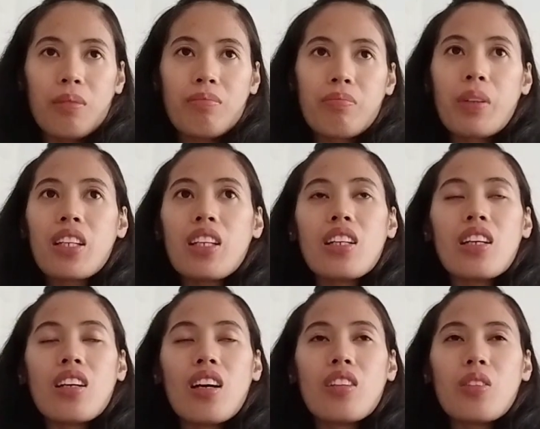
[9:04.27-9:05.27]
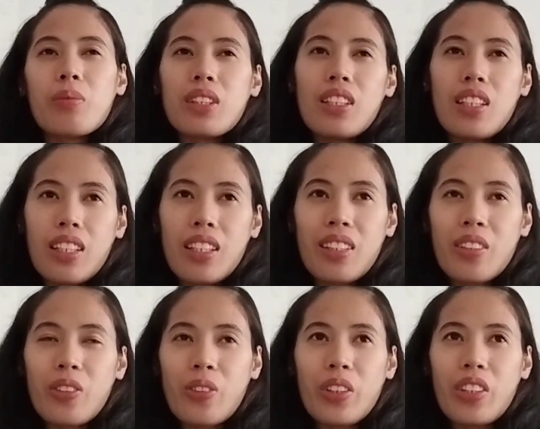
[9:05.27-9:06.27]
para ano madali,
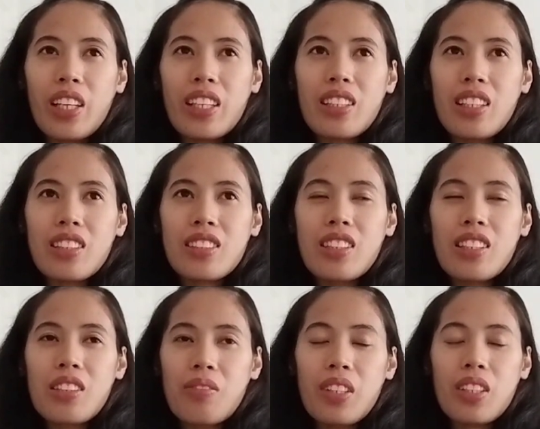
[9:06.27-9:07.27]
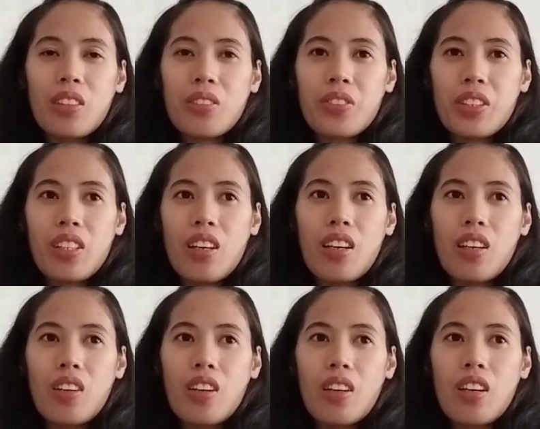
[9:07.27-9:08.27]
or like it's not difficult for the
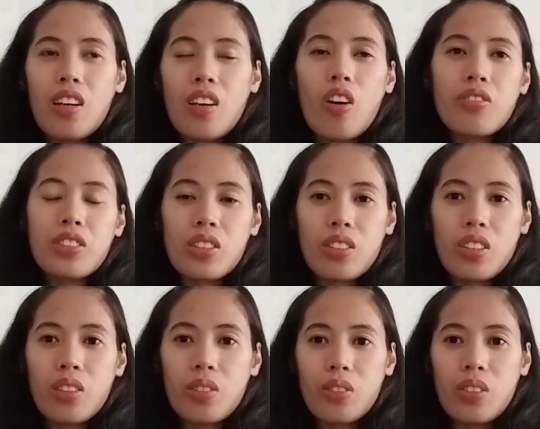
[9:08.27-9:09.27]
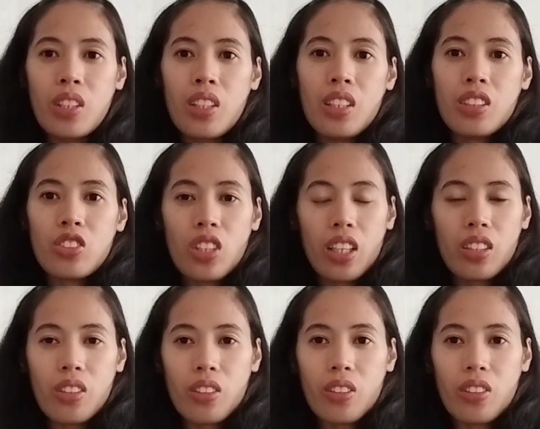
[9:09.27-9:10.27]
officer to check
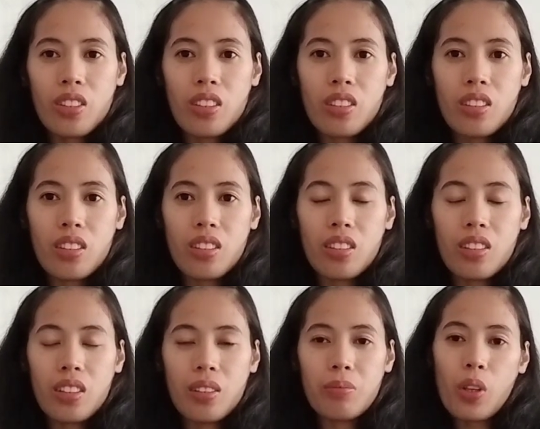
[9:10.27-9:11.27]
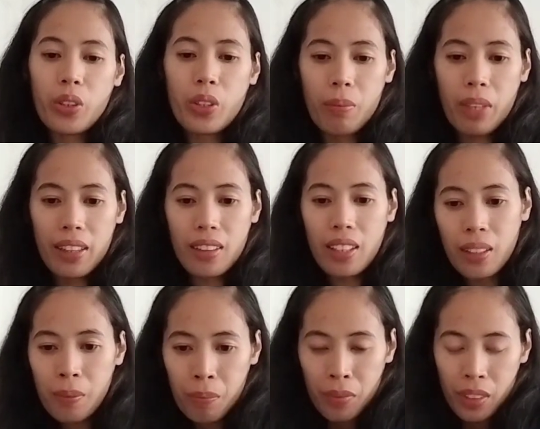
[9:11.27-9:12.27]
your document.
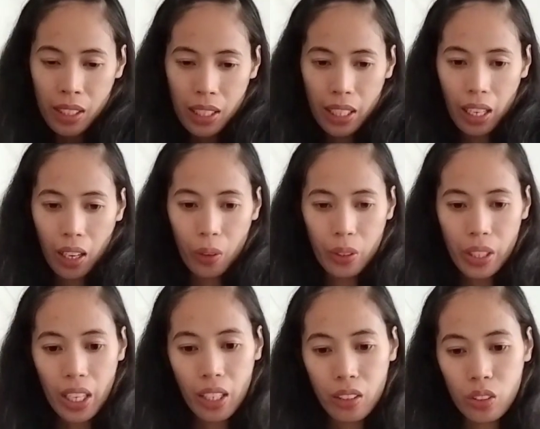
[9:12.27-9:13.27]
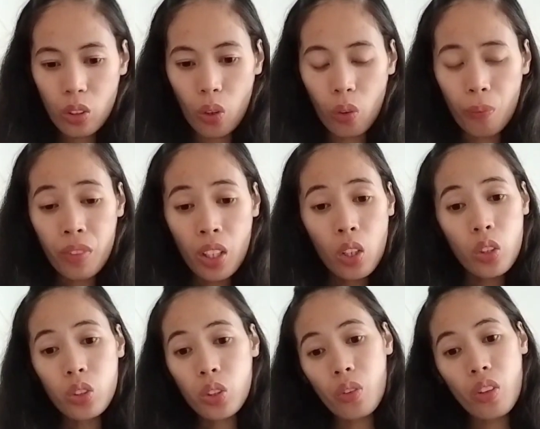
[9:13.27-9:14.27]
Yeah, okay. So
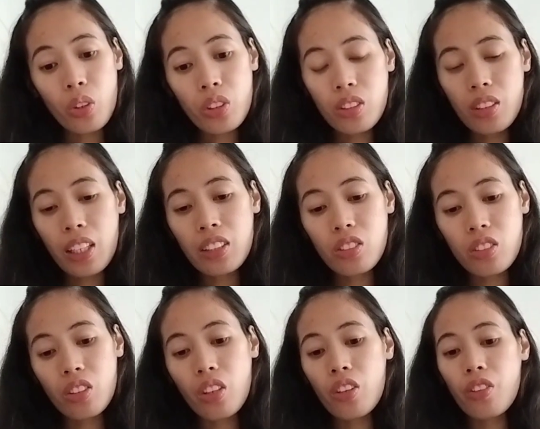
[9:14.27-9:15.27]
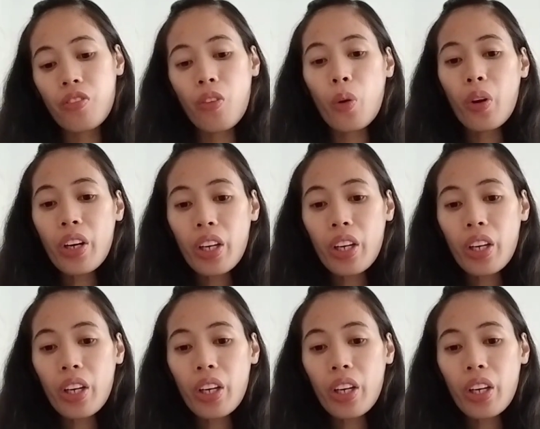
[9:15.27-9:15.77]
that's the four